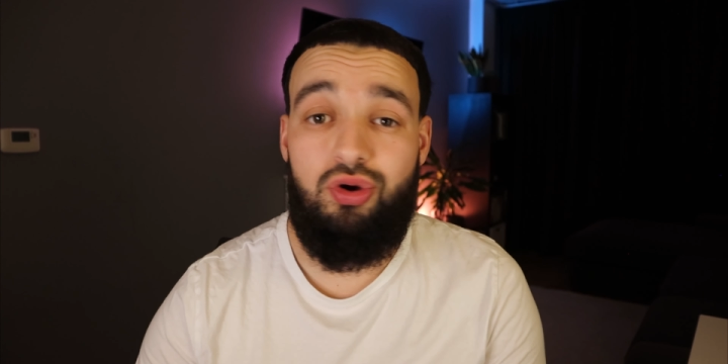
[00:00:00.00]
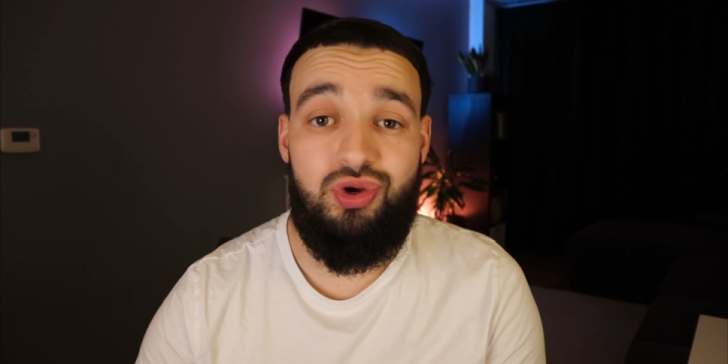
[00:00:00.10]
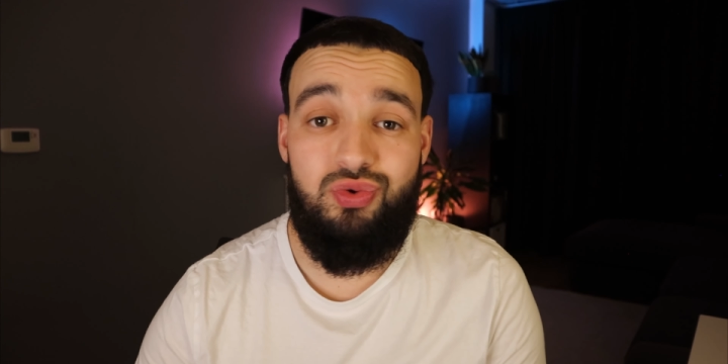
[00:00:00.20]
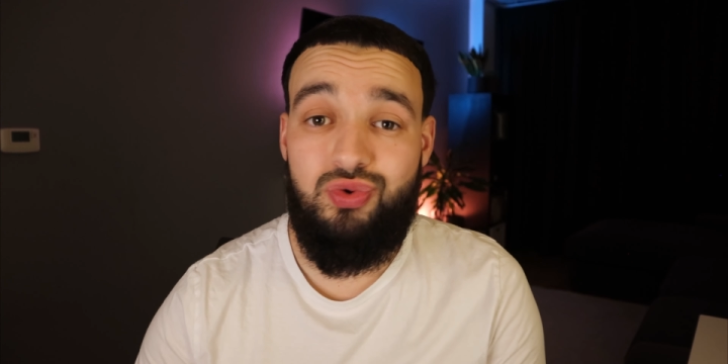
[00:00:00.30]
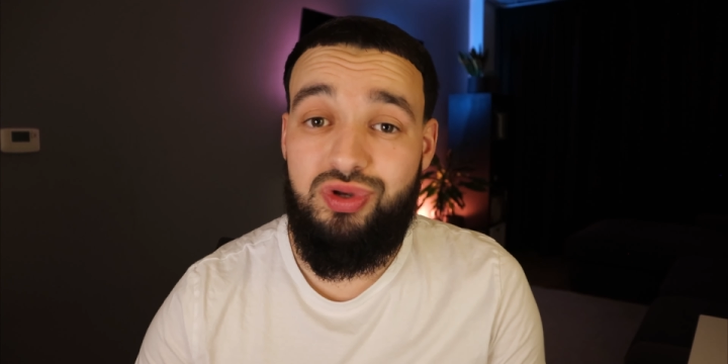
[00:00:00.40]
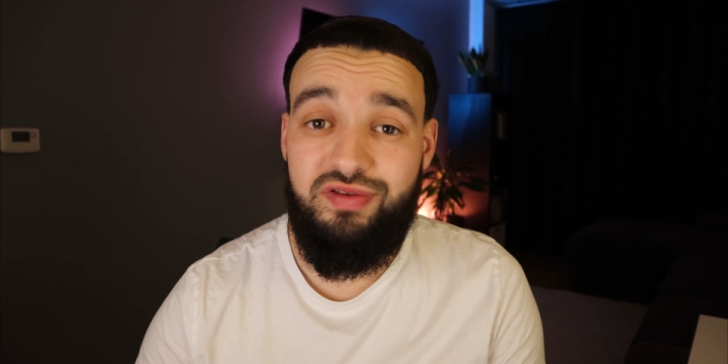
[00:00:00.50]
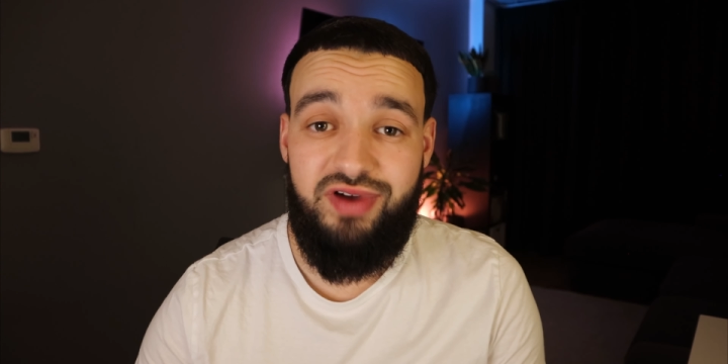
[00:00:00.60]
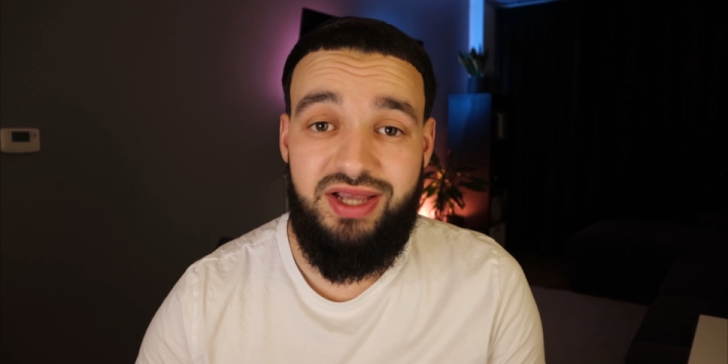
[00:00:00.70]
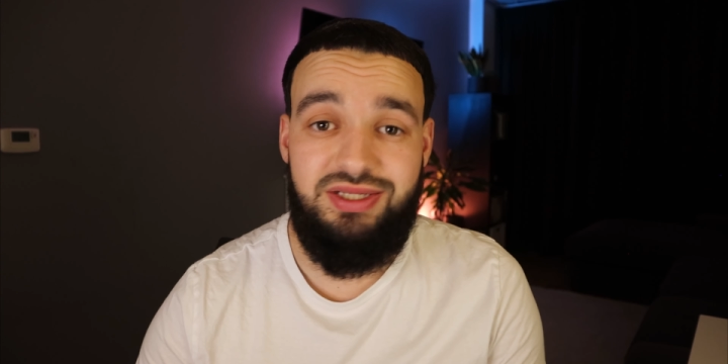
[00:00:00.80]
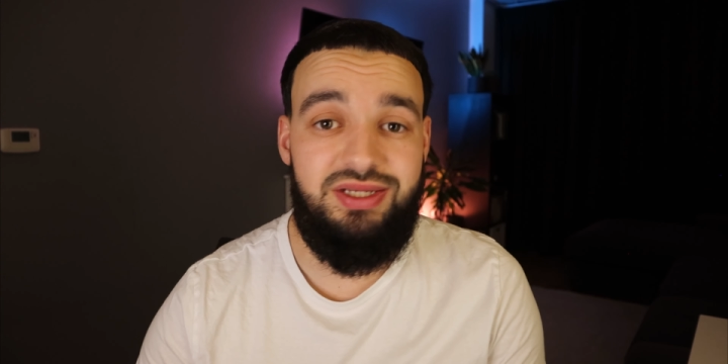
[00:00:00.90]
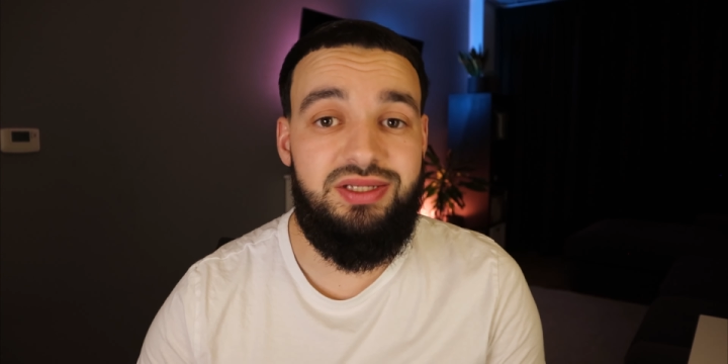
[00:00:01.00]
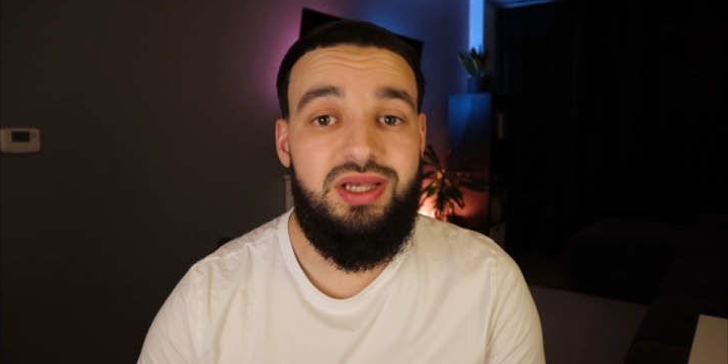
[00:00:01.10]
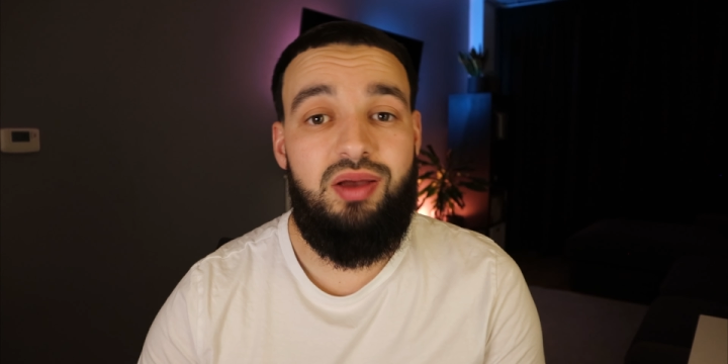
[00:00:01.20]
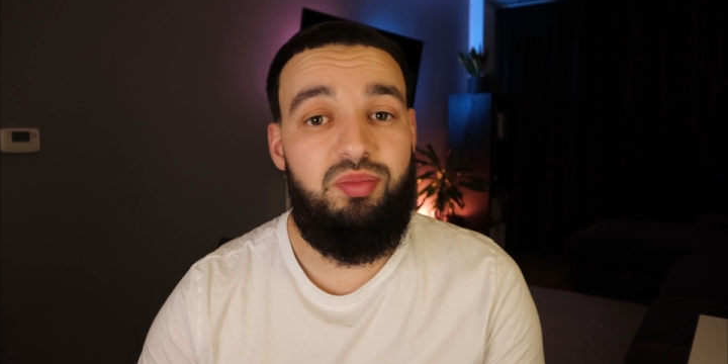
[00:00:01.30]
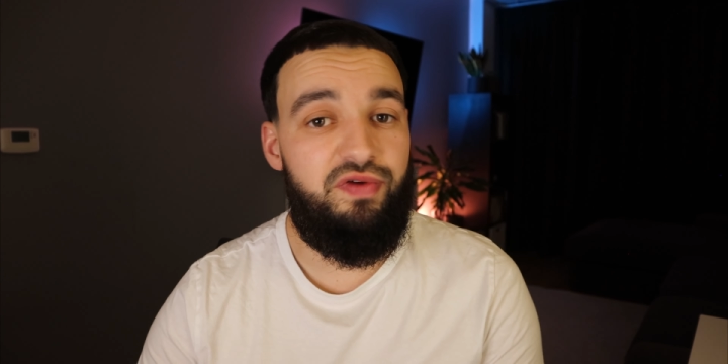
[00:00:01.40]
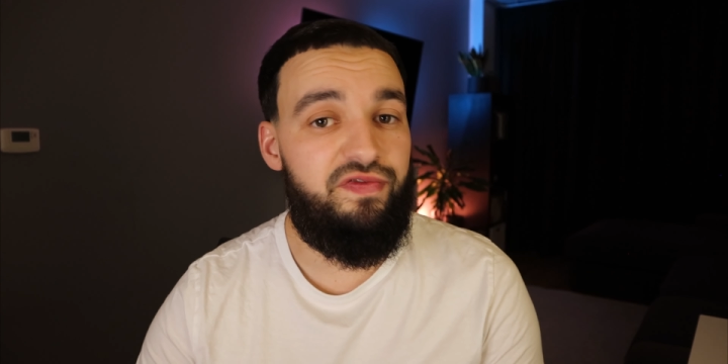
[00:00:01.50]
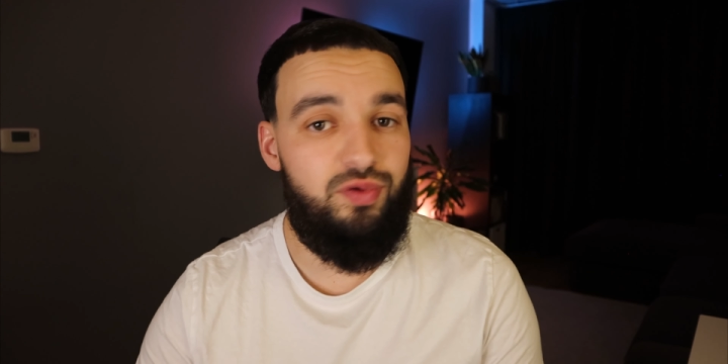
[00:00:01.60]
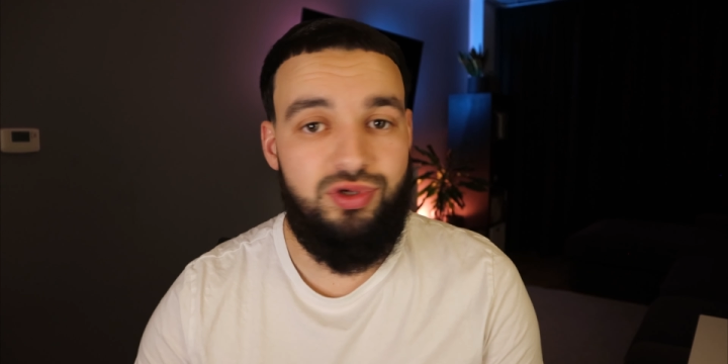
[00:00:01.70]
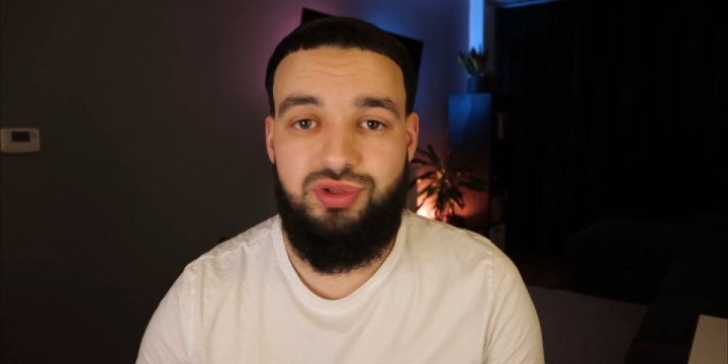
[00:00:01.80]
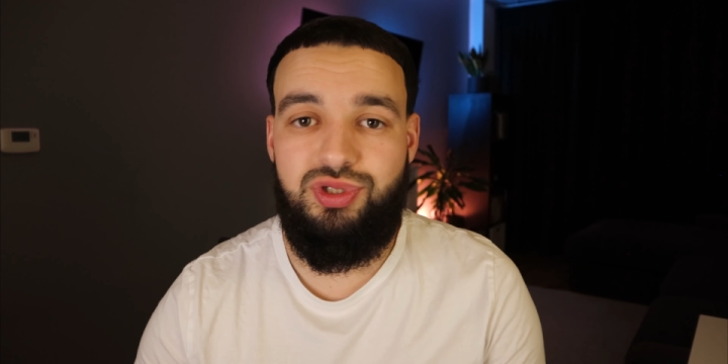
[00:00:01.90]
on all devices
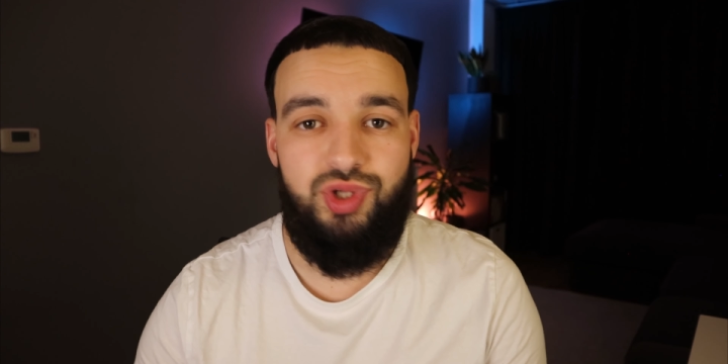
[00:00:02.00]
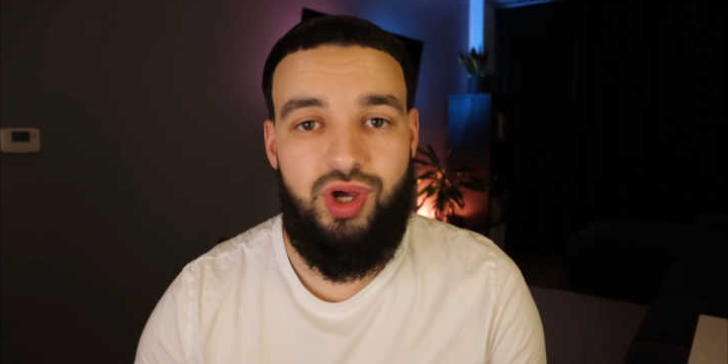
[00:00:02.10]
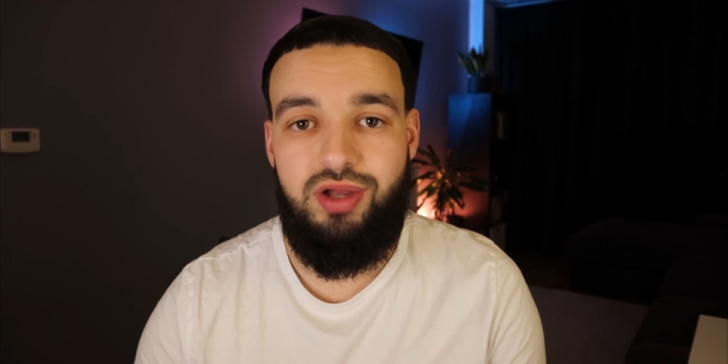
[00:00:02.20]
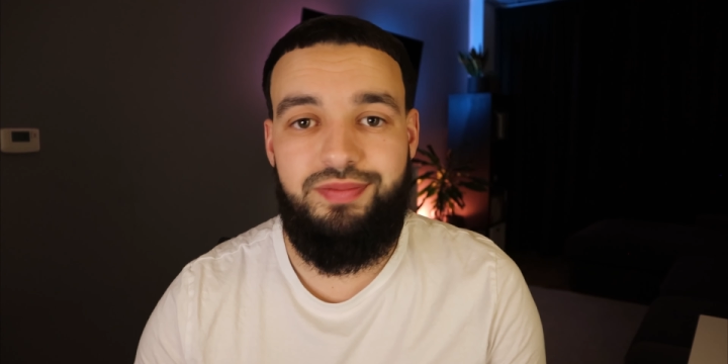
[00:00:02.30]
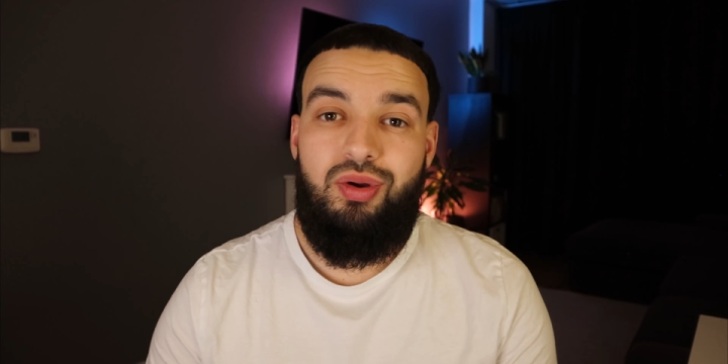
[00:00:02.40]
before you start.